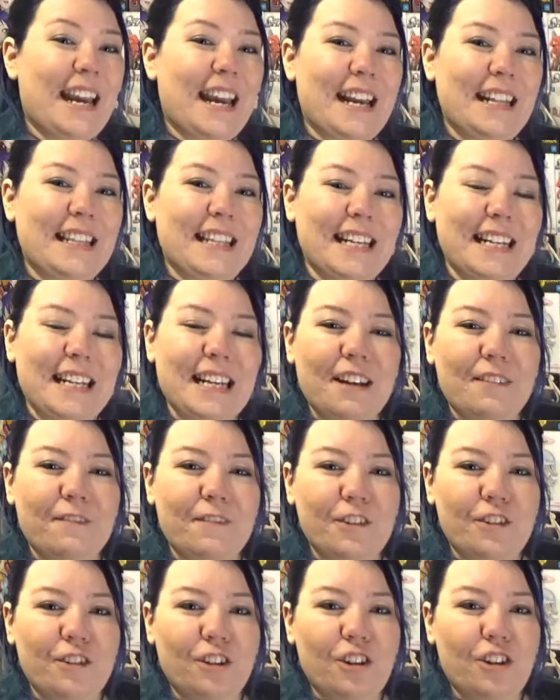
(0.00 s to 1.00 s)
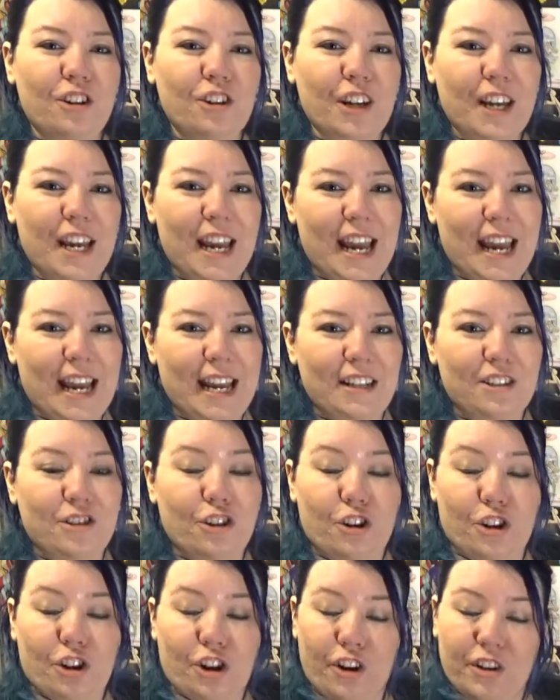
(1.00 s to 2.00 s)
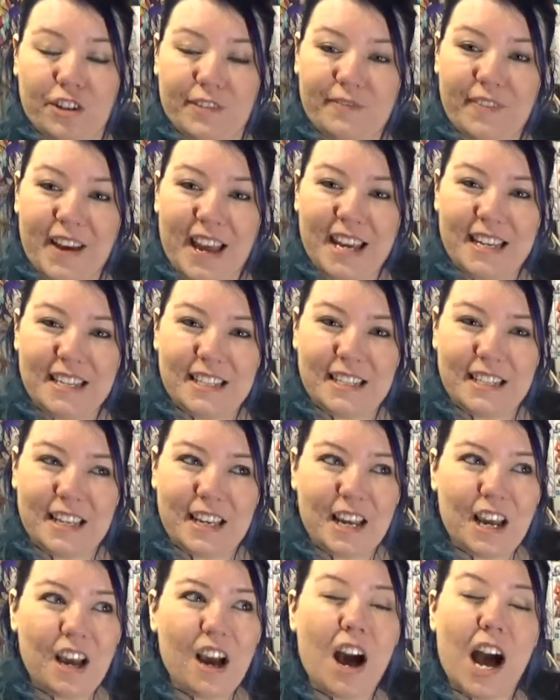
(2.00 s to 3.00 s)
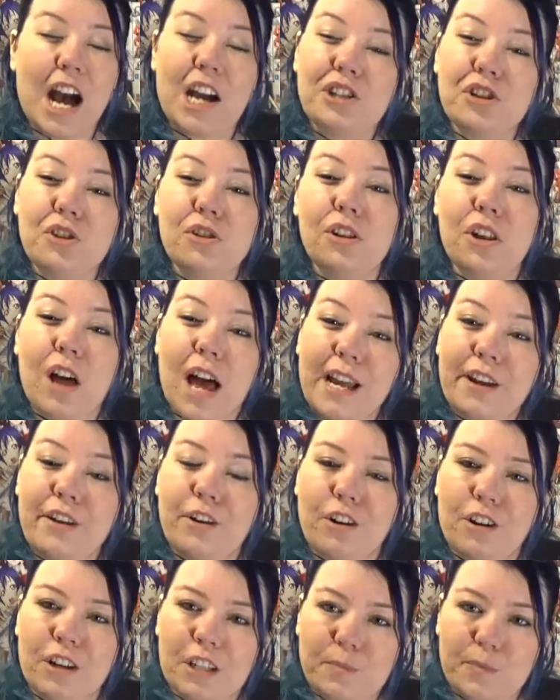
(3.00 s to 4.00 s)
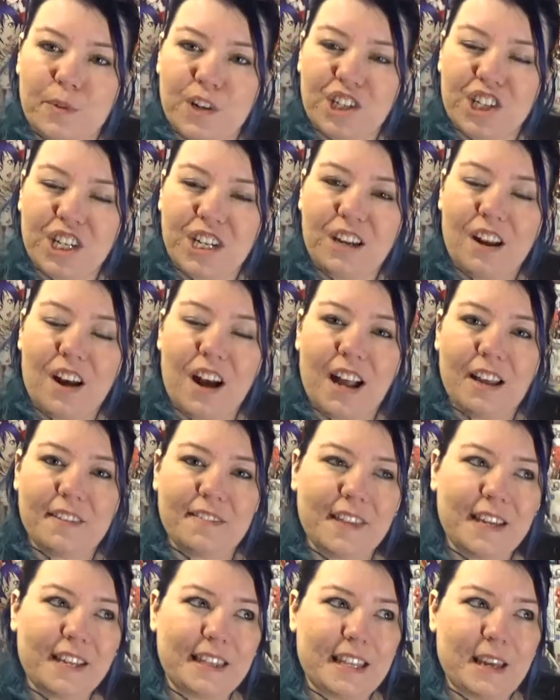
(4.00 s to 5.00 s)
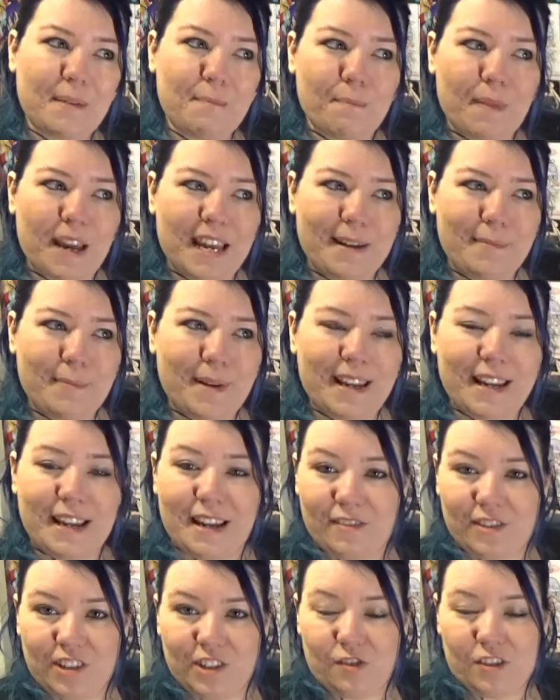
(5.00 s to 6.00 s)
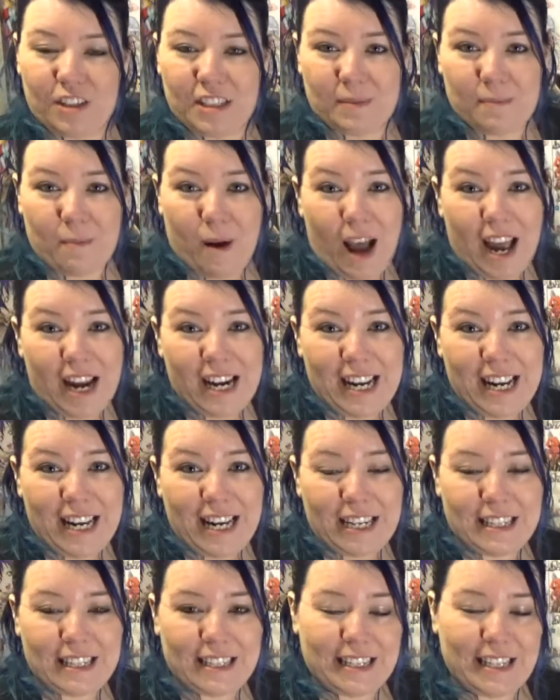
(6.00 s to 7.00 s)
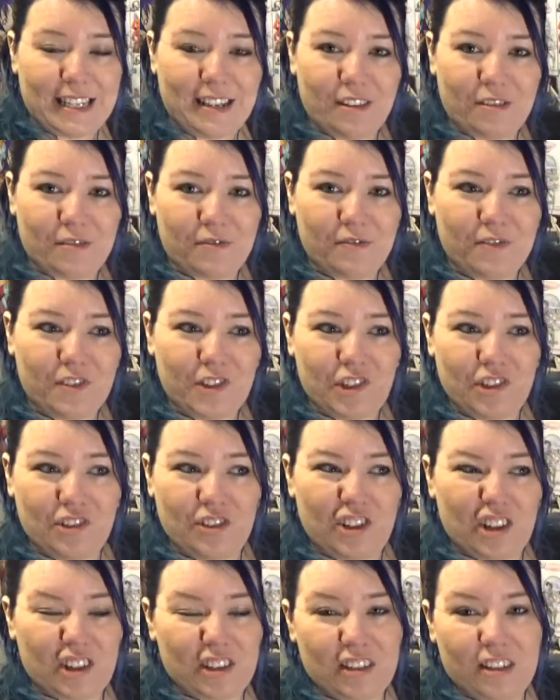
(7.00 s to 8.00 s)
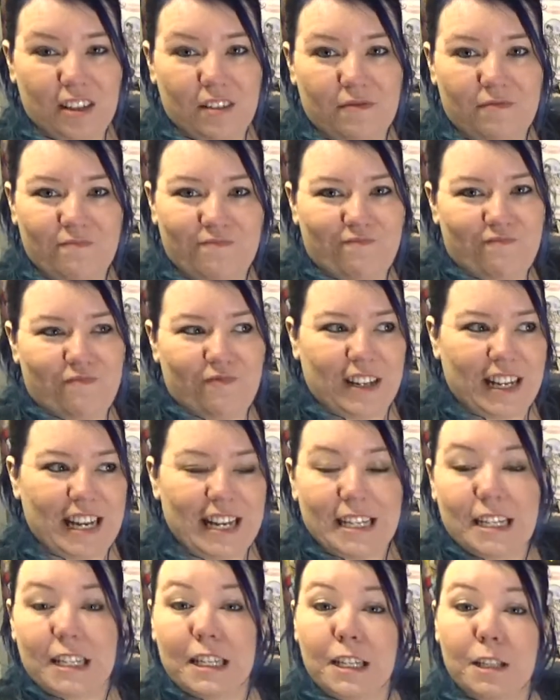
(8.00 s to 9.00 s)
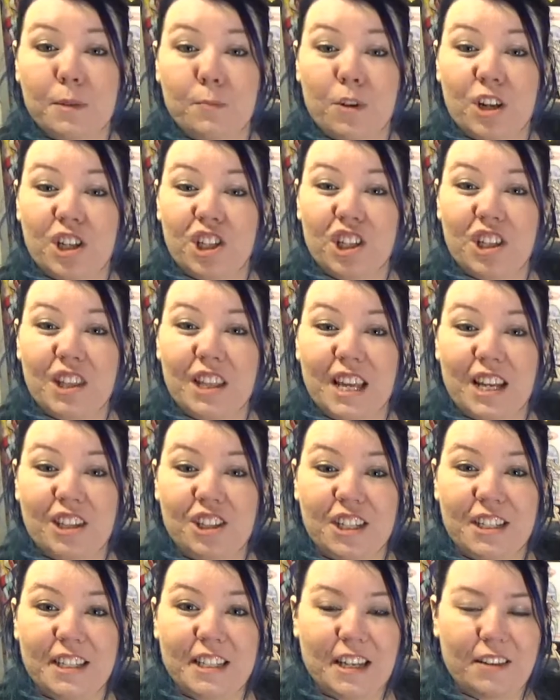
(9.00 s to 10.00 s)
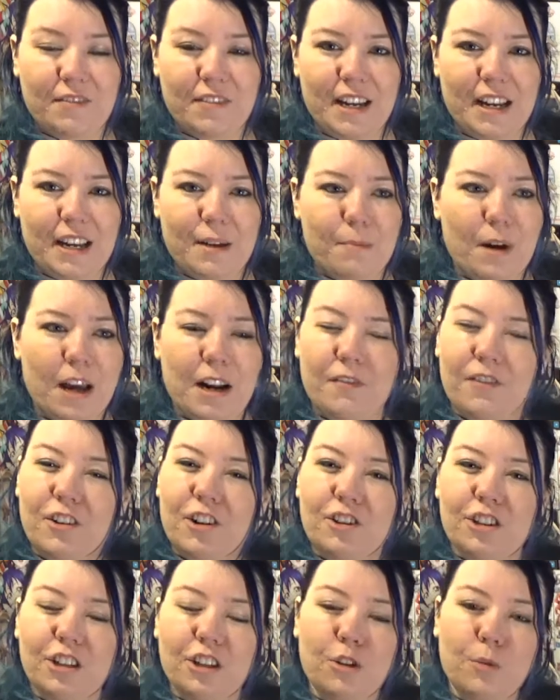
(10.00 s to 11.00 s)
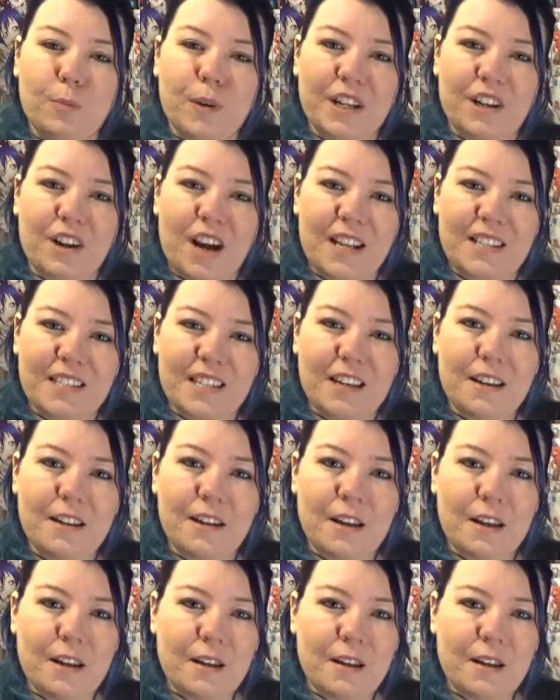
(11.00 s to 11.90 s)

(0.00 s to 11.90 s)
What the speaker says: And then if you look at Sonico's face, I do like her expression. I think that maybe if she was smiling instead of just the flat expression that she's giving, it might have looked a little bit nicer.